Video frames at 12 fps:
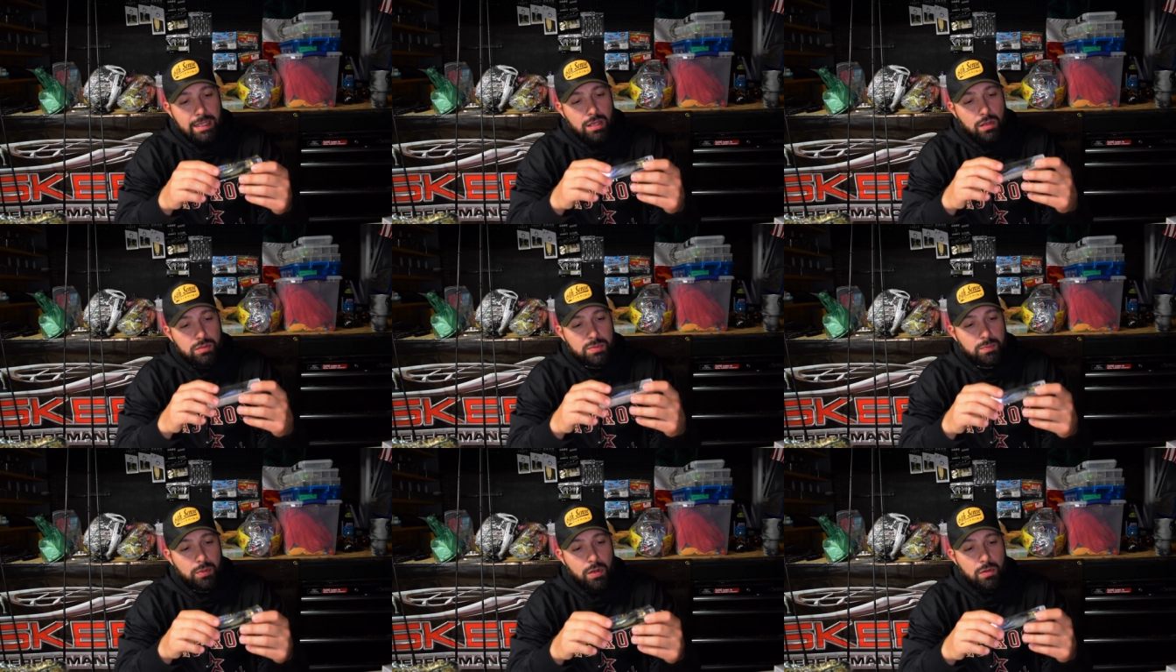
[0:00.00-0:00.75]

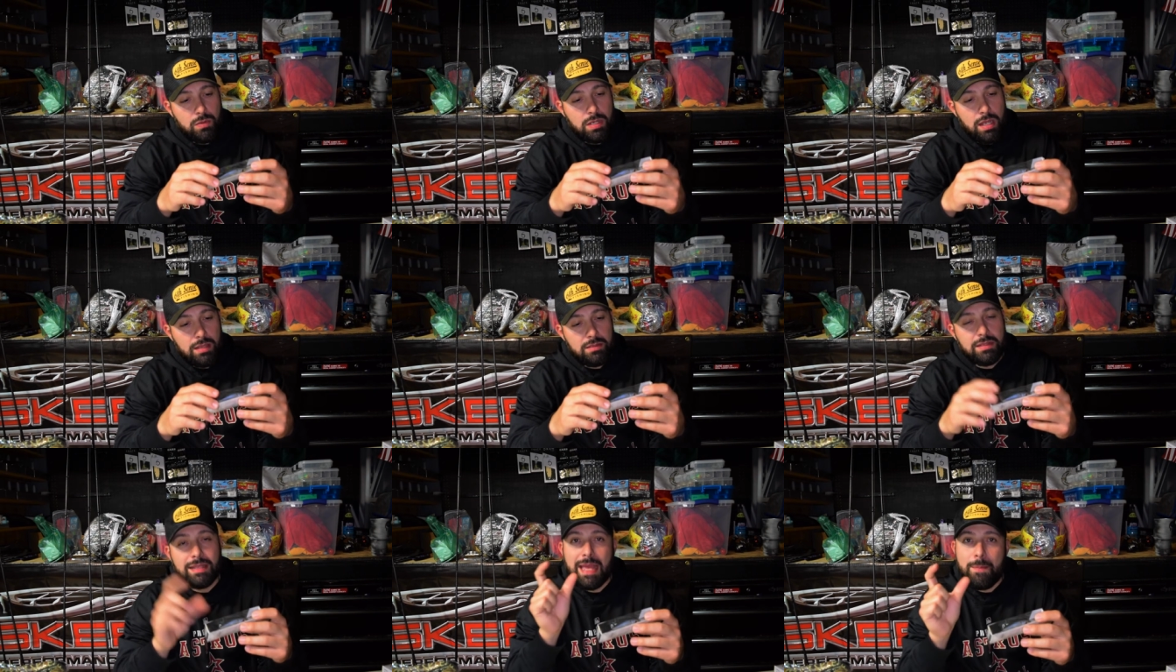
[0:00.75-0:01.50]
Ghost Pro color
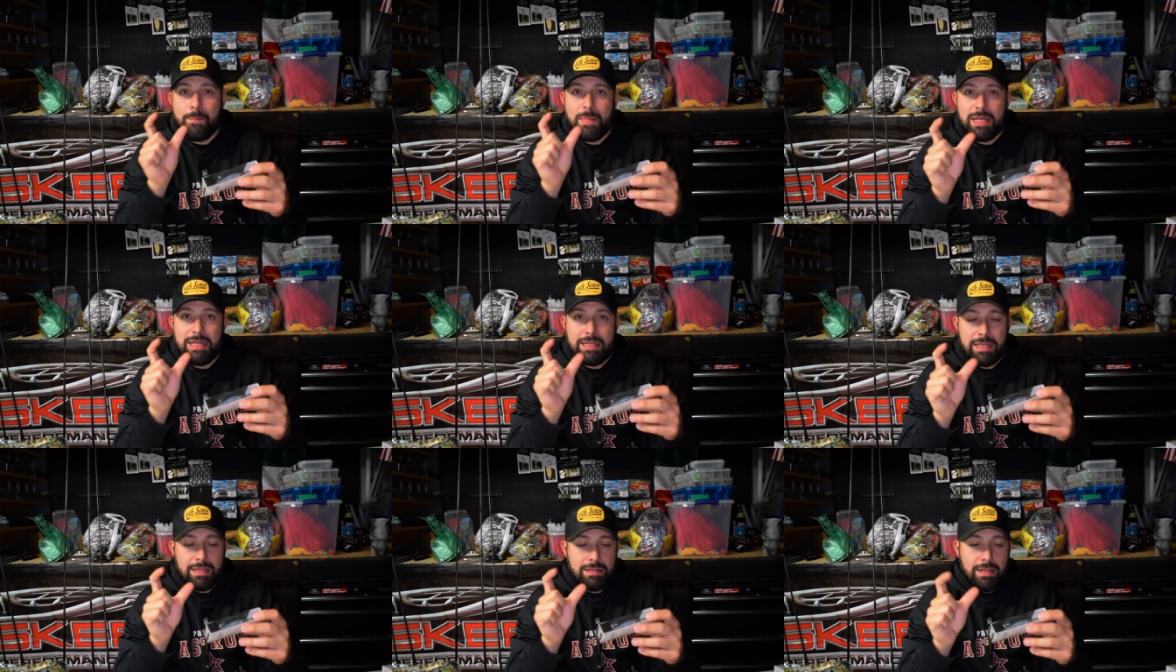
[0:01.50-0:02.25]
that that Mini
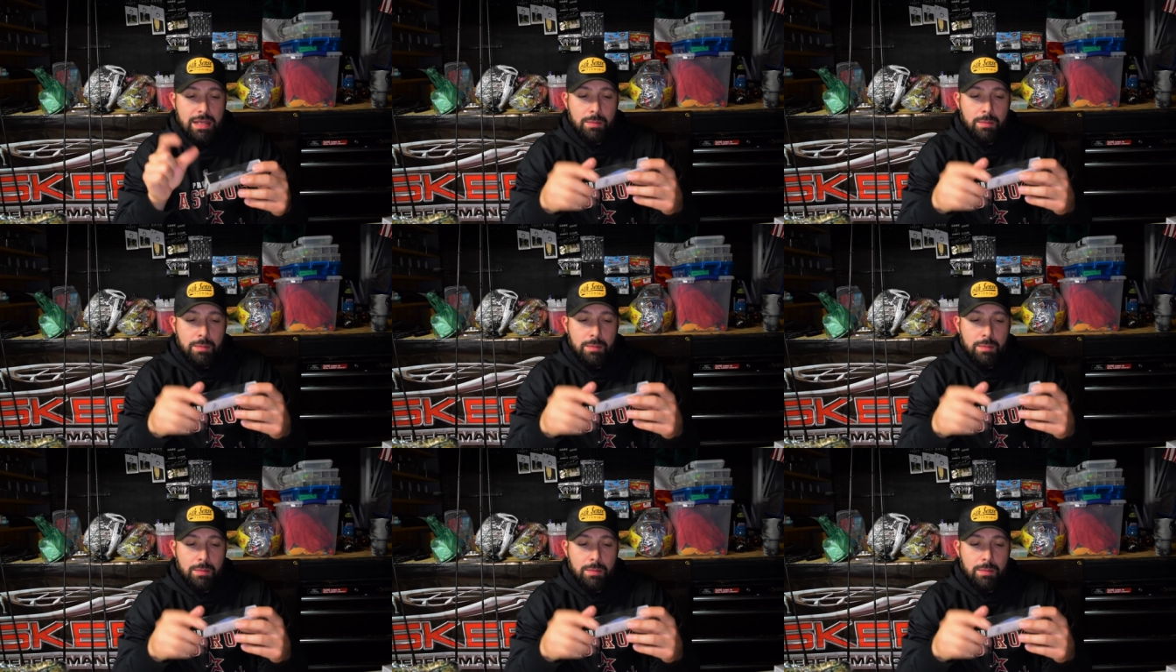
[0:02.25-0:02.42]
did,